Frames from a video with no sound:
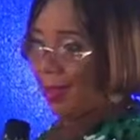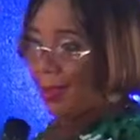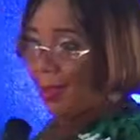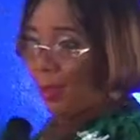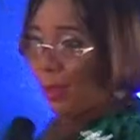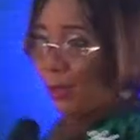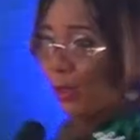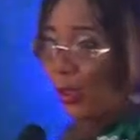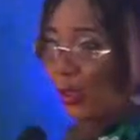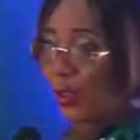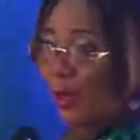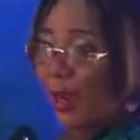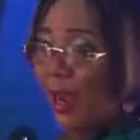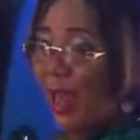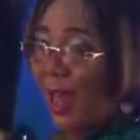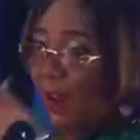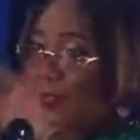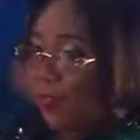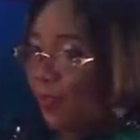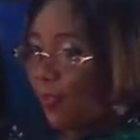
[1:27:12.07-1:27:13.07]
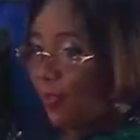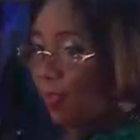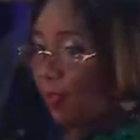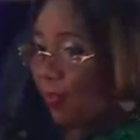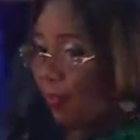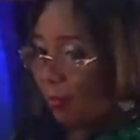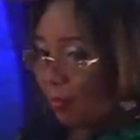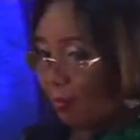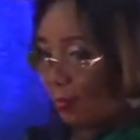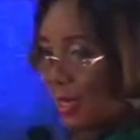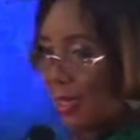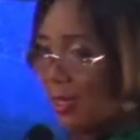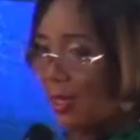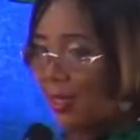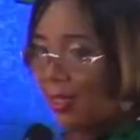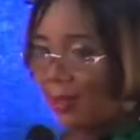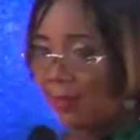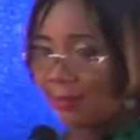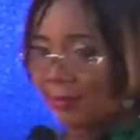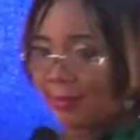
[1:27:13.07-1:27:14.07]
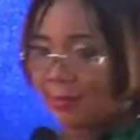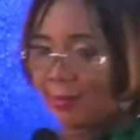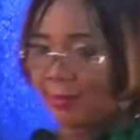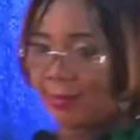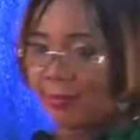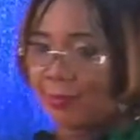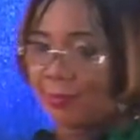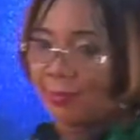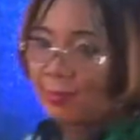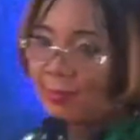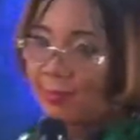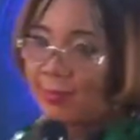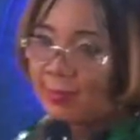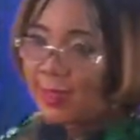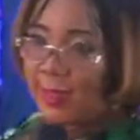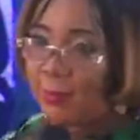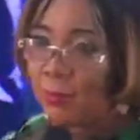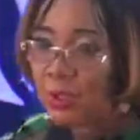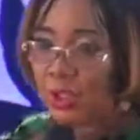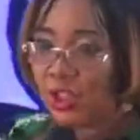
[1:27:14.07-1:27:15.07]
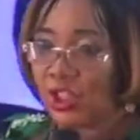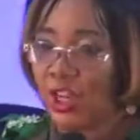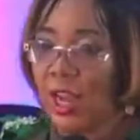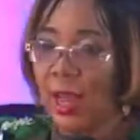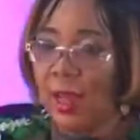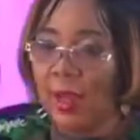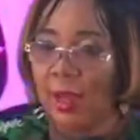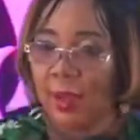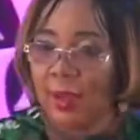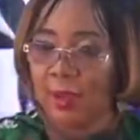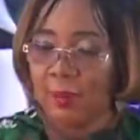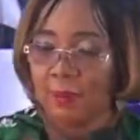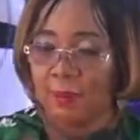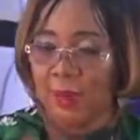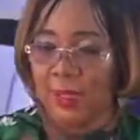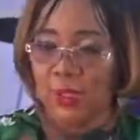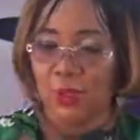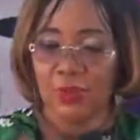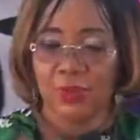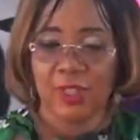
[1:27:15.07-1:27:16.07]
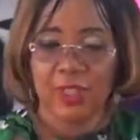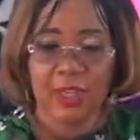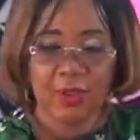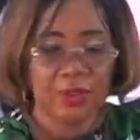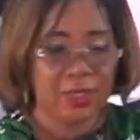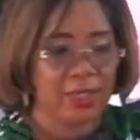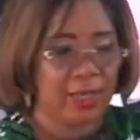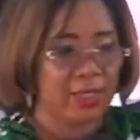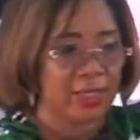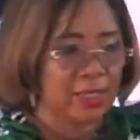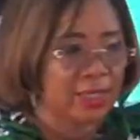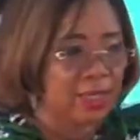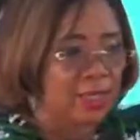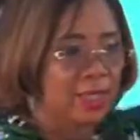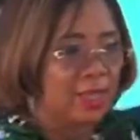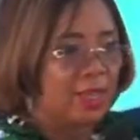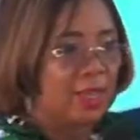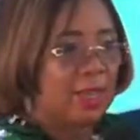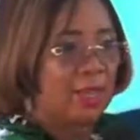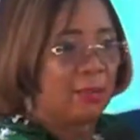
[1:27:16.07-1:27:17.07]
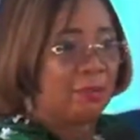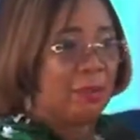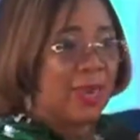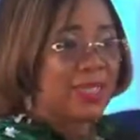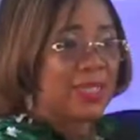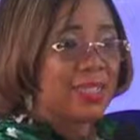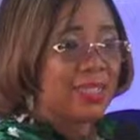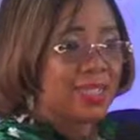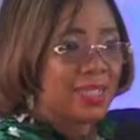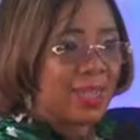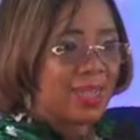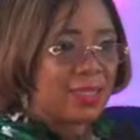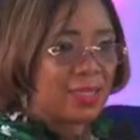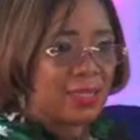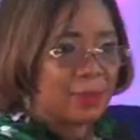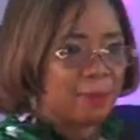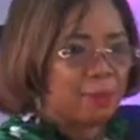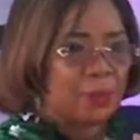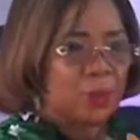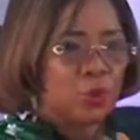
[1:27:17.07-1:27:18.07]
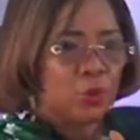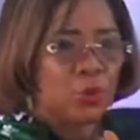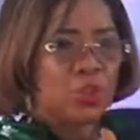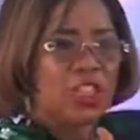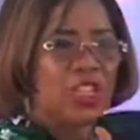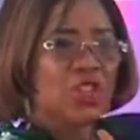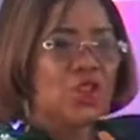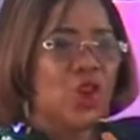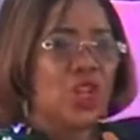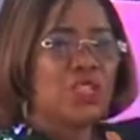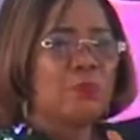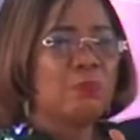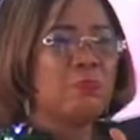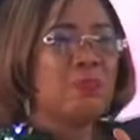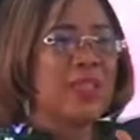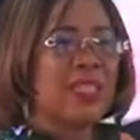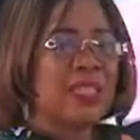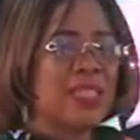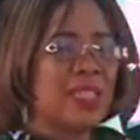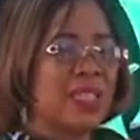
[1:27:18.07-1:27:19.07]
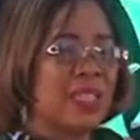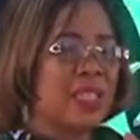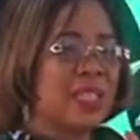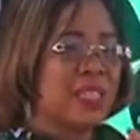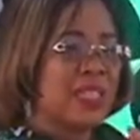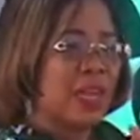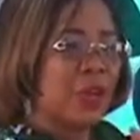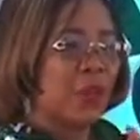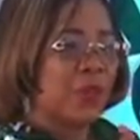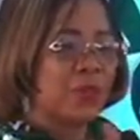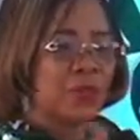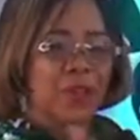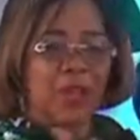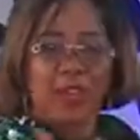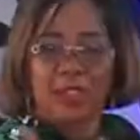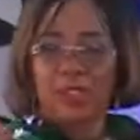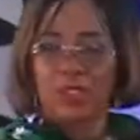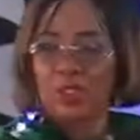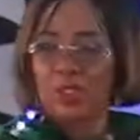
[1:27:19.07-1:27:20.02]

does not have male, they must share part of the inheritance. My sisters, you did not meet the Zelophehad's